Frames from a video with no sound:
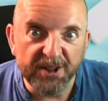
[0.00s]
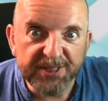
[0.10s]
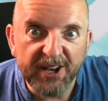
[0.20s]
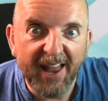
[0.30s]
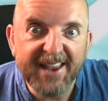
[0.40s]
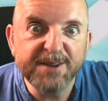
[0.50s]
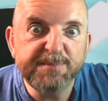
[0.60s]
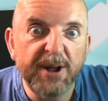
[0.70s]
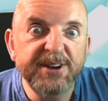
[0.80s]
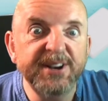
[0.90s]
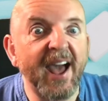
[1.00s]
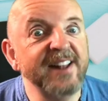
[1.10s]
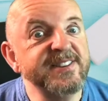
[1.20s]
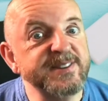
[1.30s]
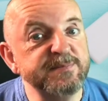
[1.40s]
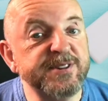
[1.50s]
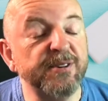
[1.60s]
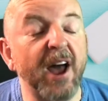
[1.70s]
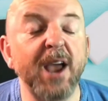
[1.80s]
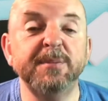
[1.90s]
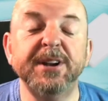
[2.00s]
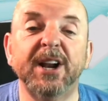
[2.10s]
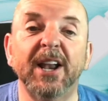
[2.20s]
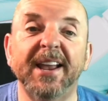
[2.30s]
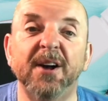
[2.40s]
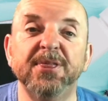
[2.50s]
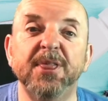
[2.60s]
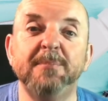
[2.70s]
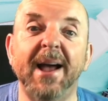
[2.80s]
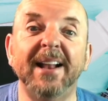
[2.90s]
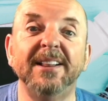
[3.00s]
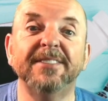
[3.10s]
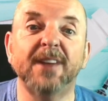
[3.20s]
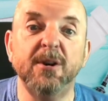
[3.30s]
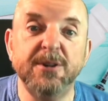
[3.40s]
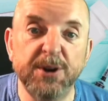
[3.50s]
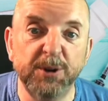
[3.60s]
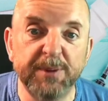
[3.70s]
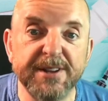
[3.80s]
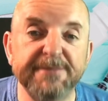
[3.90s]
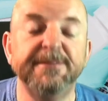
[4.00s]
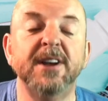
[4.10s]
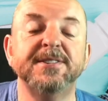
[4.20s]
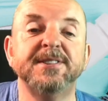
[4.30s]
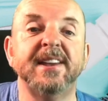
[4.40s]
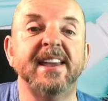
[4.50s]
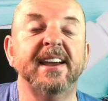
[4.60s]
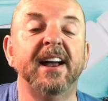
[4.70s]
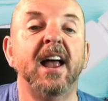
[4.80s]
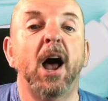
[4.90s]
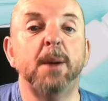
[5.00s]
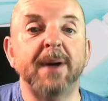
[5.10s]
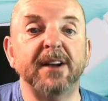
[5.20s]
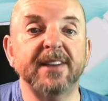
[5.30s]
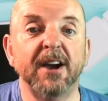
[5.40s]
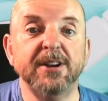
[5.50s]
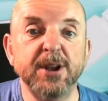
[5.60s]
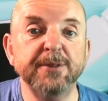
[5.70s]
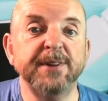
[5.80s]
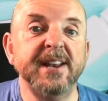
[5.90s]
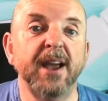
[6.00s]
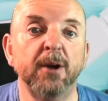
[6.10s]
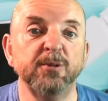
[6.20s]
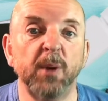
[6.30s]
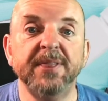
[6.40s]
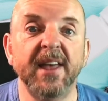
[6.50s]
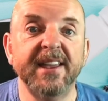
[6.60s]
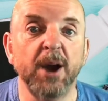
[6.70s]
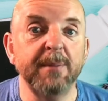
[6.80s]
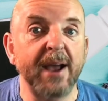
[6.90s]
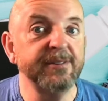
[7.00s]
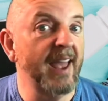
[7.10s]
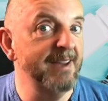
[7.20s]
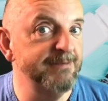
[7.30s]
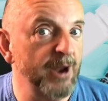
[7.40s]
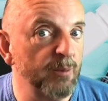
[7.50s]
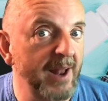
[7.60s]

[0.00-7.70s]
on the like button and subscribe and click on the bell so you'll be the first to hear about our new videos when they come out every